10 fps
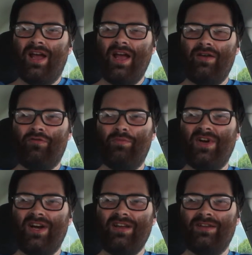Hey
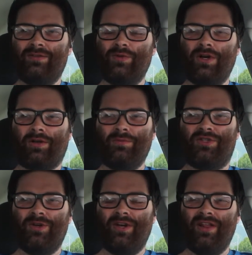everybody, welcome
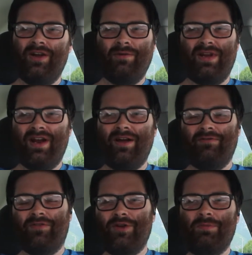to another Midnight
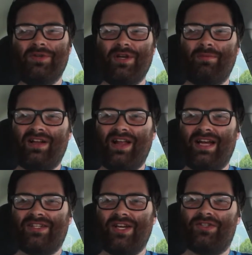Review presented by
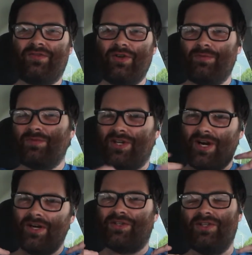Glasshouse Films.
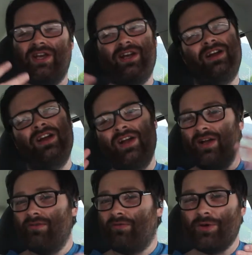Carson here.
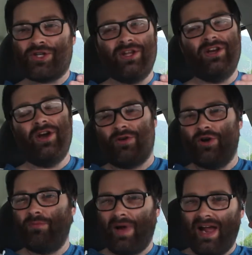Fortunately no
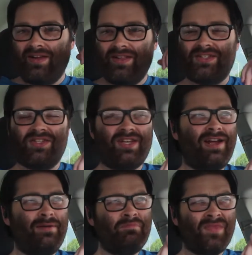co-pilot this
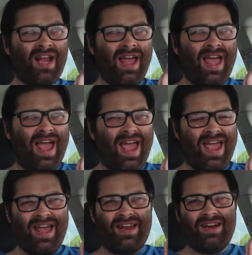time.
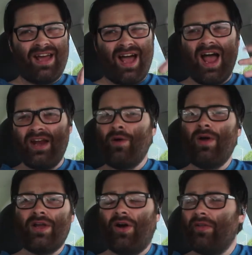And I
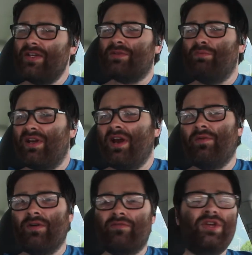know I call these
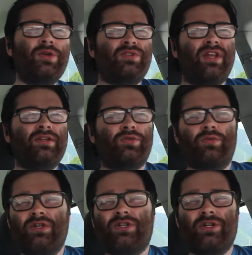Midnight Reviews, and that's
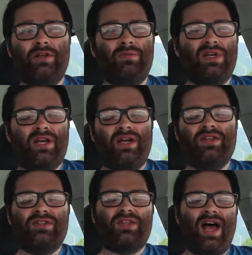originally
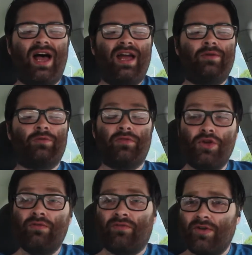because I
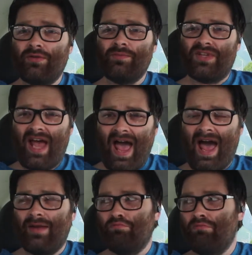reviewed films
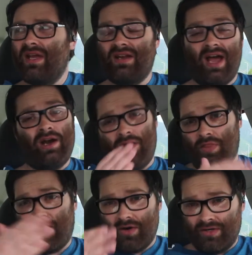at midnight
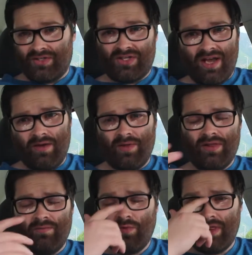on Thursday
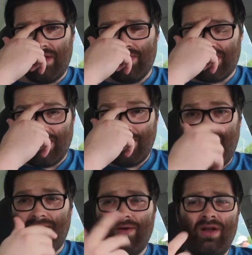when they would come
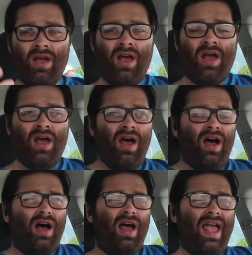out.
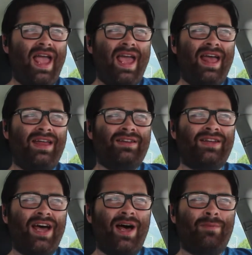
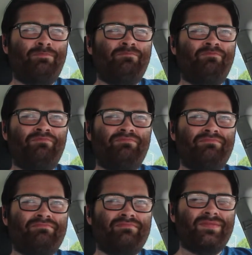And,
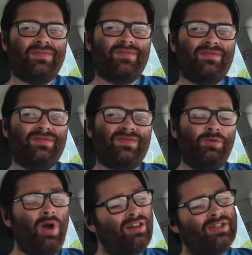
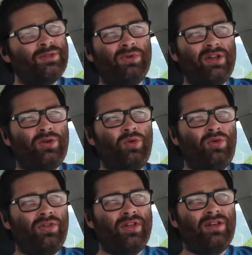well, it's pretty
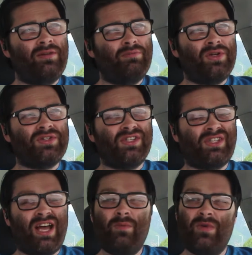cool that most of
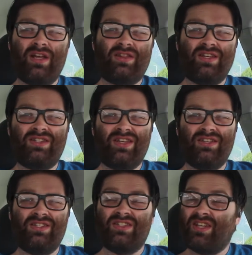the time we get these
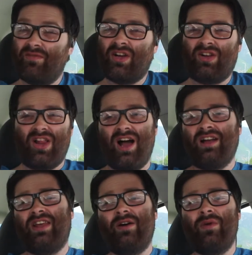things at 7
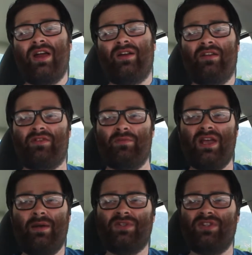o'clock. That way I don't have to
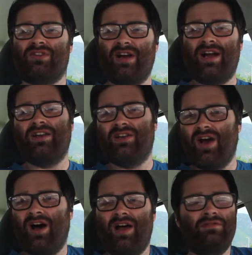be up to the crack of
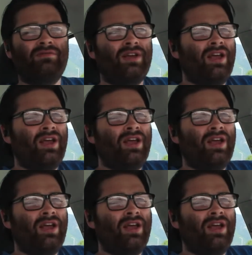dawn,